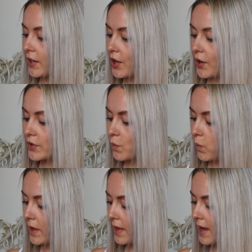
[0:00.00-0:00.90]
that goes
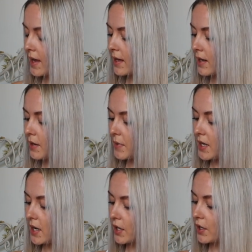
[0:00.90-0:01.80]
with it, let me
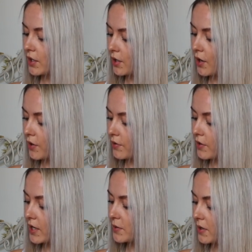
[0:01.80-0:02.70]
go
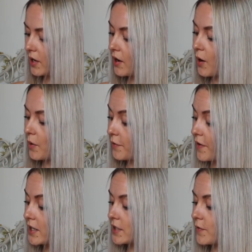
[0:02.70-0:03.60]
through these for you. Oh,
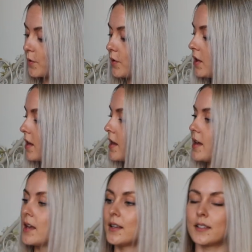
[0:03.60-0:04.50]
first of all,
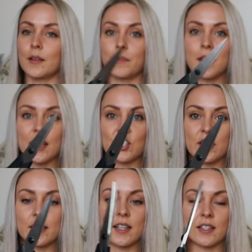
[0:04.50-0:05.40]
some
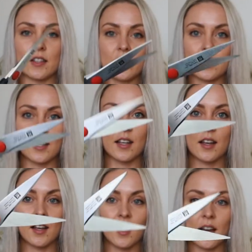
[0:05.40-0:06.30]
kitchen scissors.
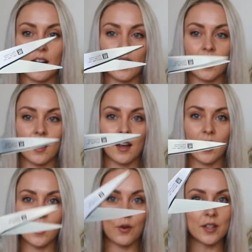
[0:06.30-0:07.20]

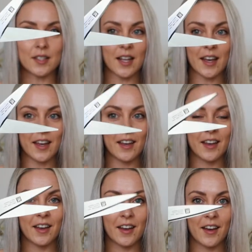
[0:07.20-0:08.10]
And honestly,
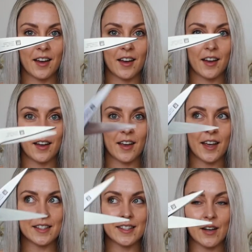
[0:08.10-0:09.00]

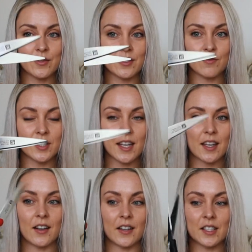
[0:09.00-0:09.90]
it sounds
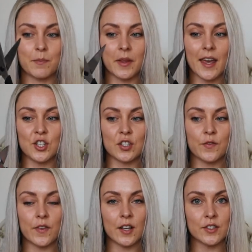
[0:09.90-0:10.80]
ridiculous, but they just
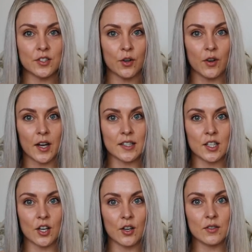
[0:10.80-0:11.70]
feel so nice
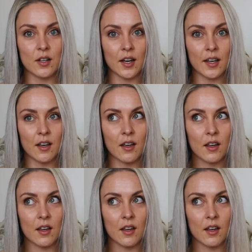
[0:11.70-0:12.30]
to use. Like,